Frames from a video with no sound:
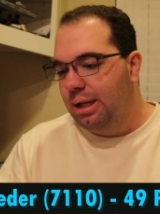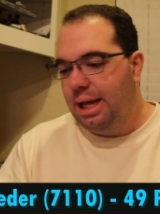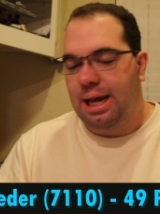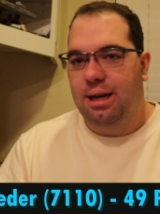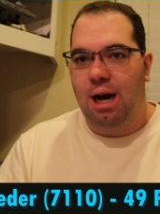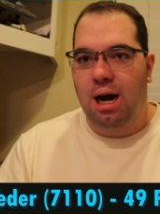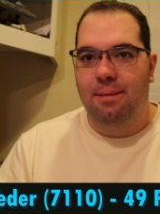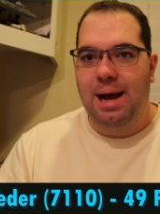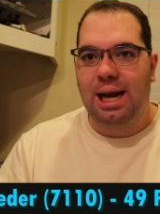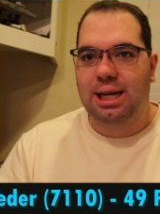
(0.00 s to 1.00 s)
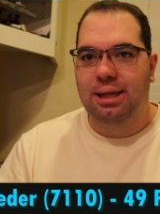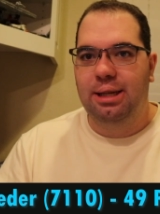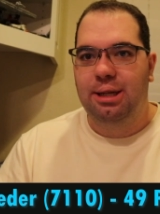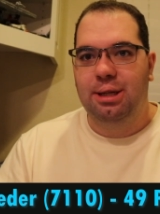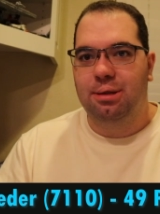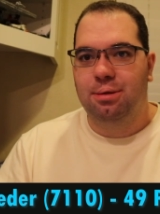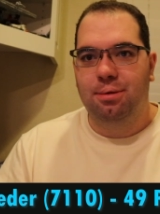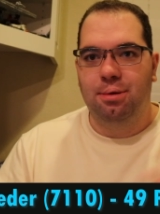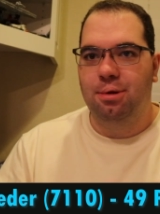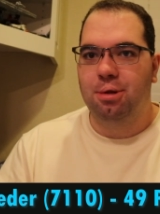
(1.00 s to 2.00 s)
it automatically
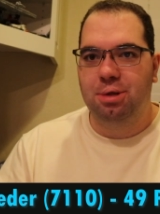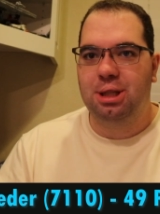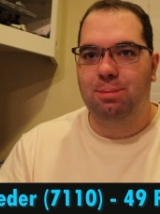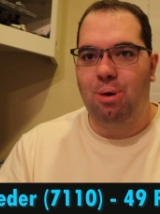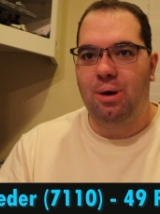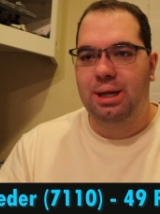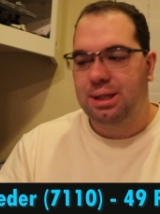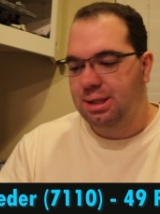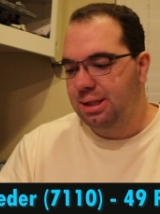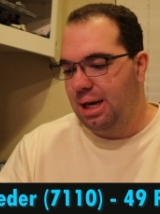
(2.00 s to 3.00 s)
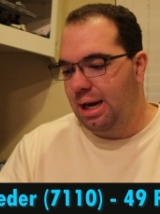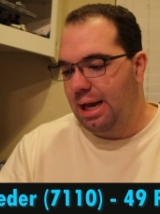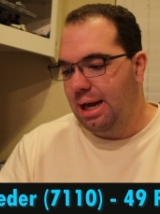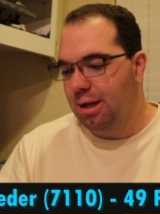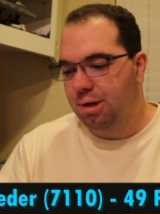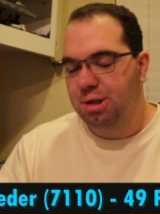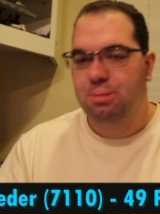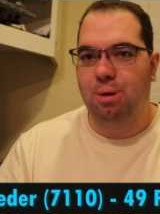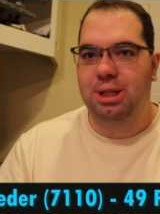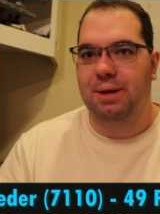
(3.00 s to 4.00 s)
loses points, and then loses
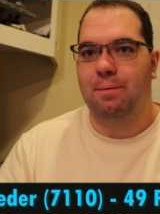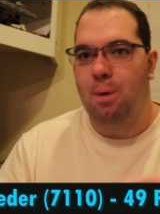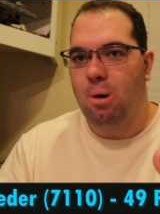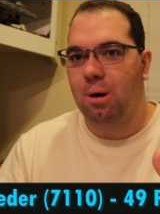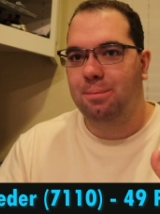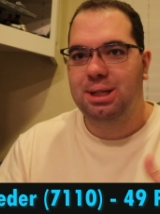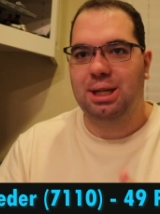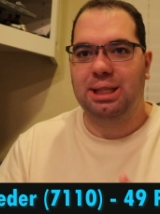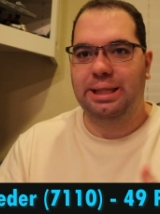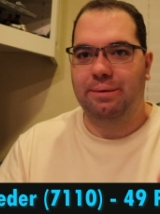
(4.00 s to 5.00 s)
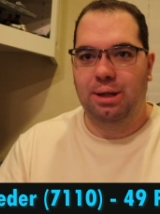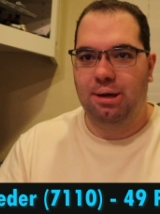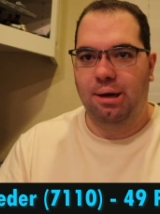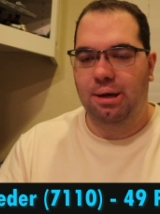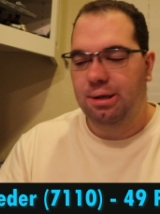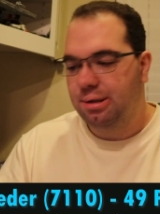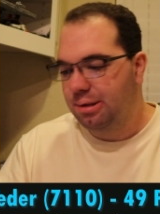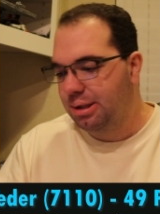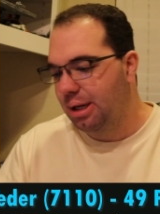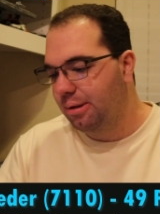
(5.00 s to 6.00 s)
points even more because it doesn't even look good.
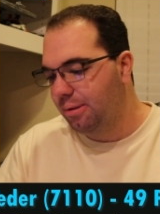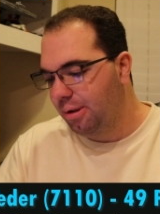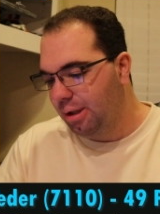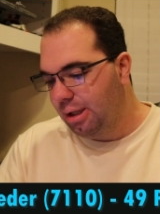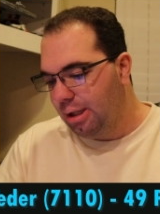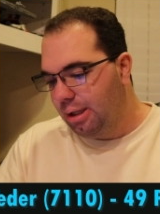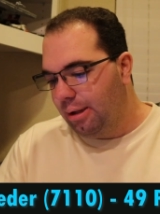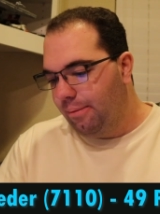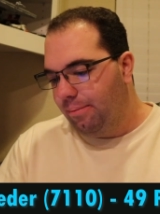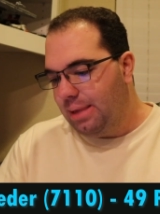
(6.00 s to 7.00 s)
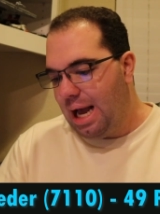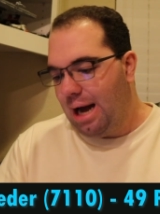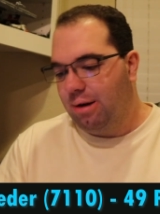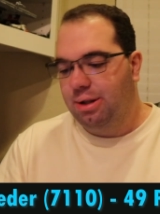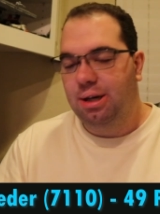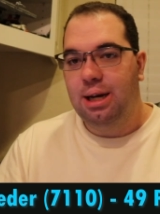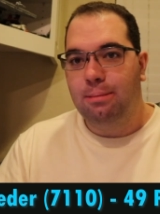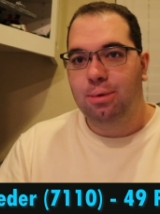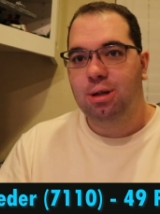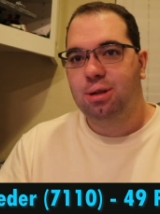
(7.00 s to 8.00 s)
So now the
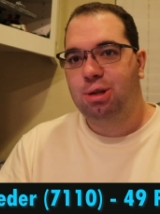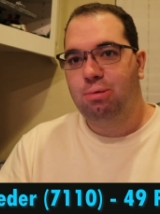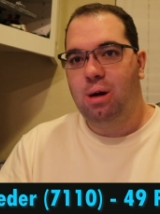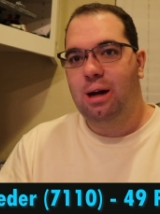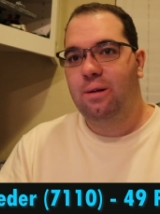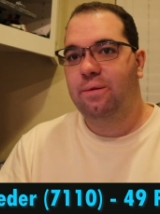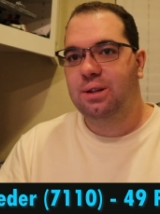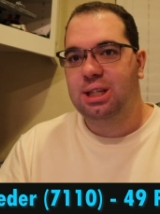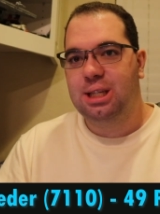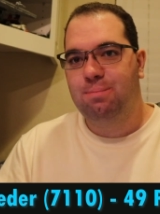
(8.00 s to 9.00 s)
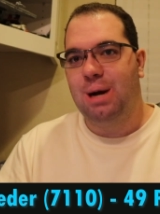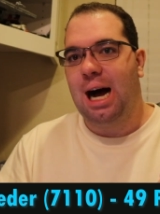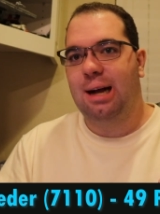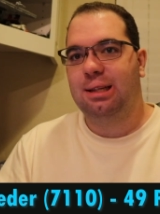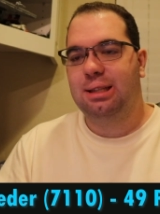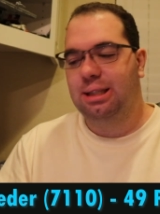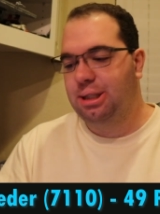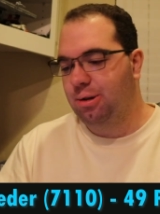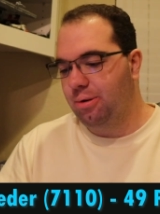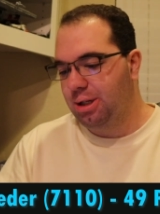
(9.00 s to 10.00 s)
number 12 spot
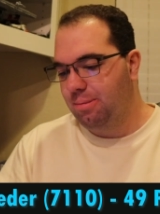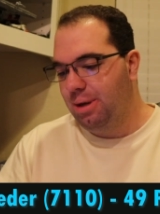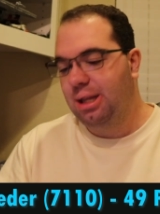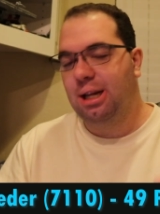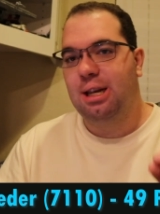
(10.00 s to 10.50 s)
is going to be the